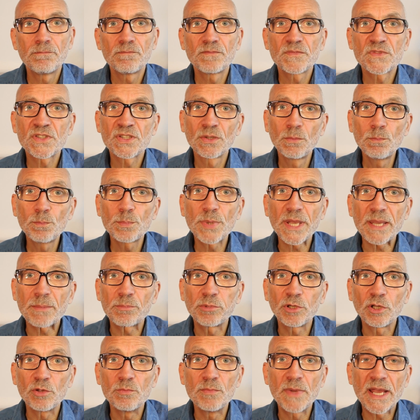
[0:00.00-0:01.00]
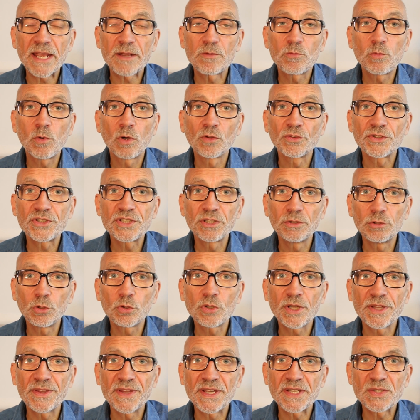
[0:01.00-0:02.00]
some people who may want to
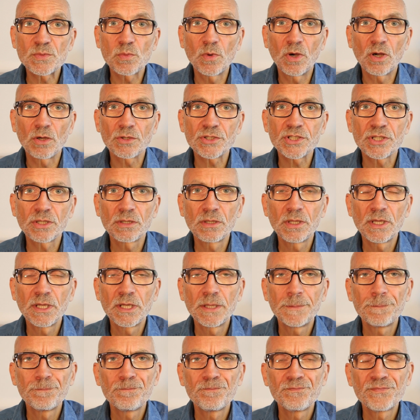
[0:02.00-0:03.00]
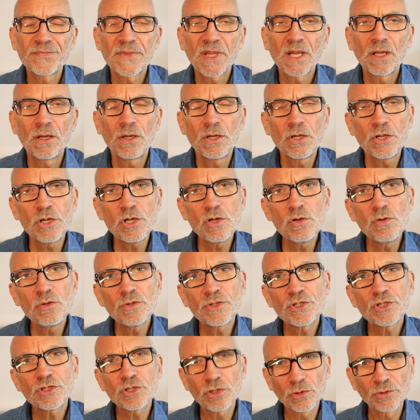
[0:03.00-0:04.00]
look at this watch. Who
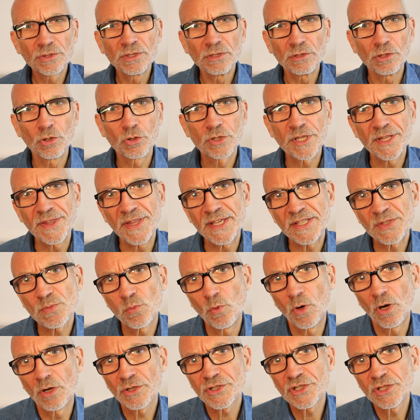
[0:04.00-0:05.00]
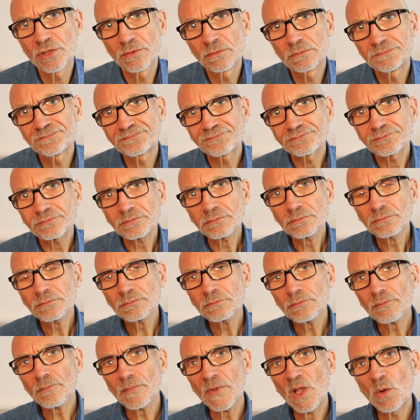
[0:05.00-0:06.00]
shouldn't look at this watch?
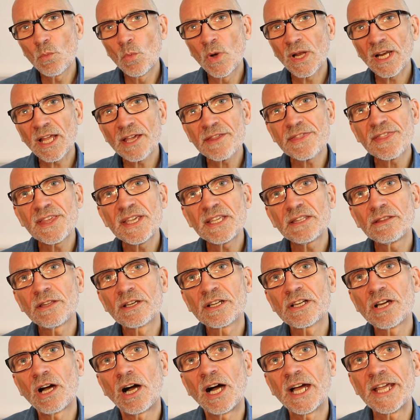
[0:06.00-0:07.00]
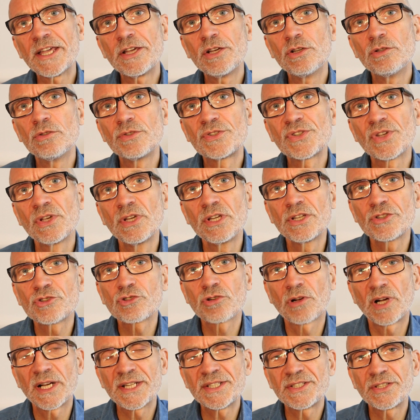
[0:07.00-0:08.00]
Well, I think the guy who's
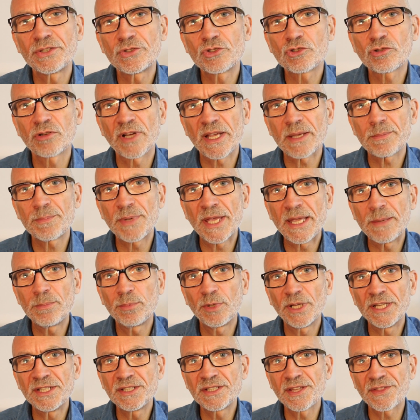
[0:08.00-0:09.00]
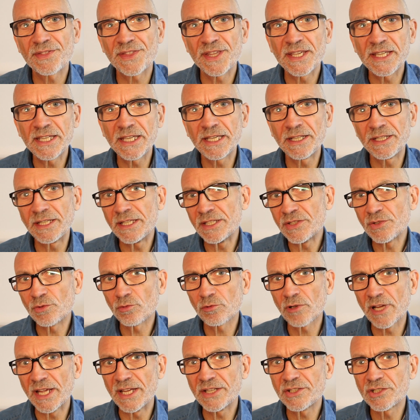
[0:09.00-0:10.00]
trying to trick people into thinking he's
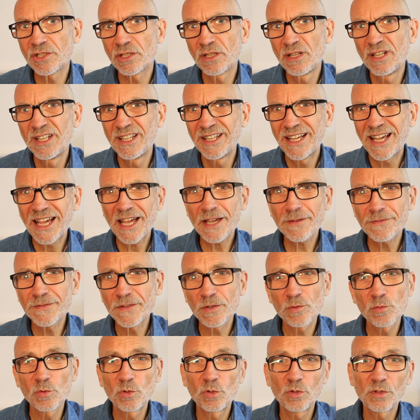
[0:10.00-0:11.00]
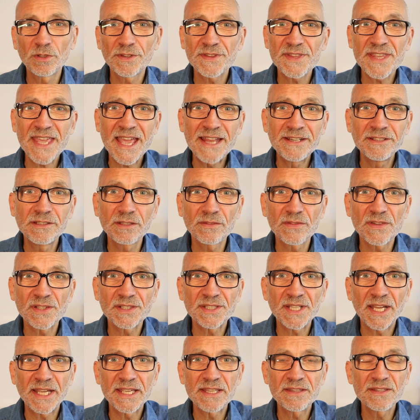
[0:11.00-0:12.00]
rich. After all, at the end of the
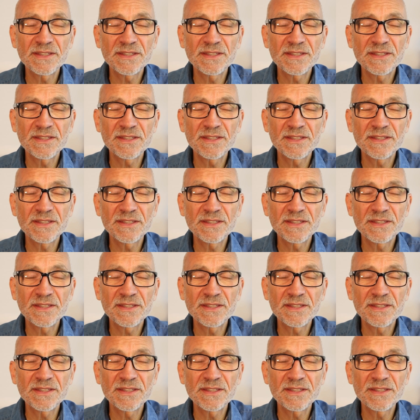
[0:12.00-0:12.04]
day,